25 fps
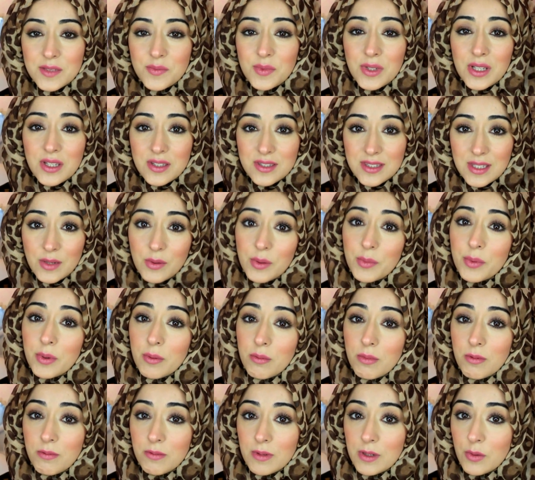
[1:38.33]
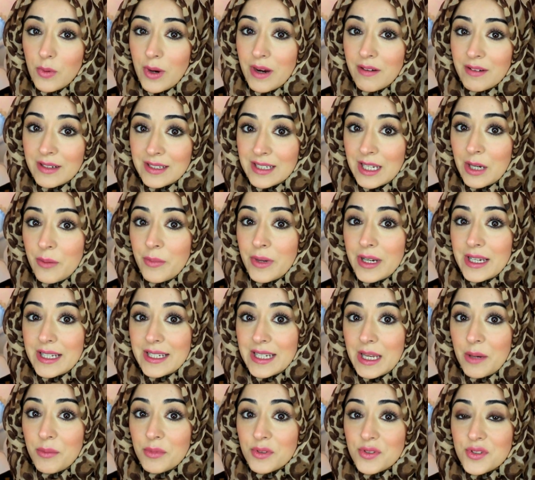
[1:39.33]
is because they were probably wearing down my
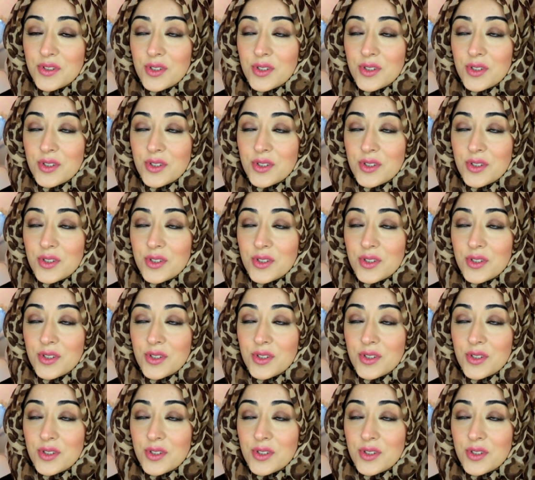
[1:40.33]
enamel.